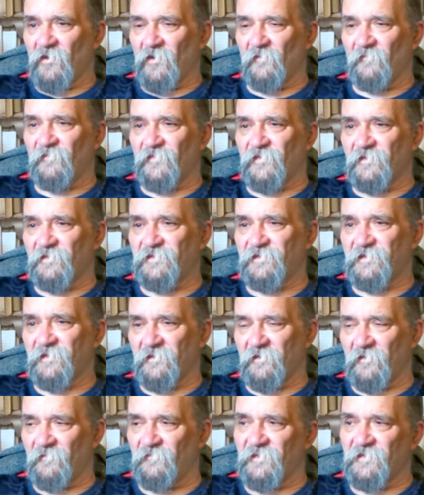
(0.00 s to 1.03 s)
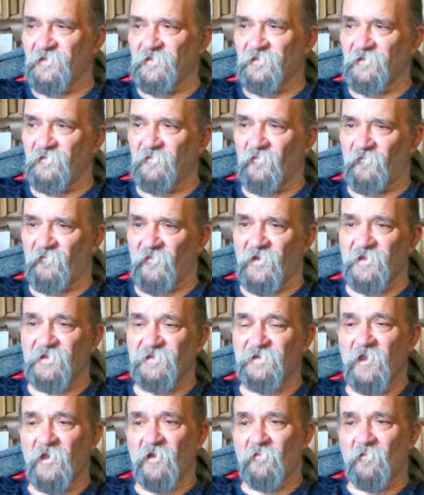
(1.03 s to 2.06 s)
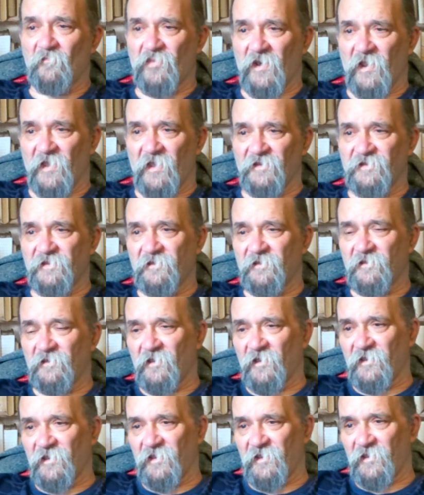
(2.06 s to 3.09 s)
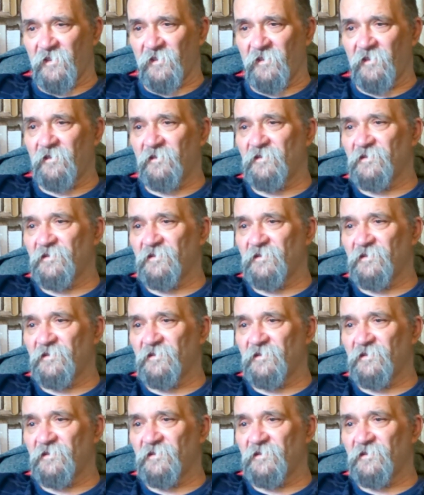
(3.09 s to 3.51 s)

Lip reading: of the phrase plant a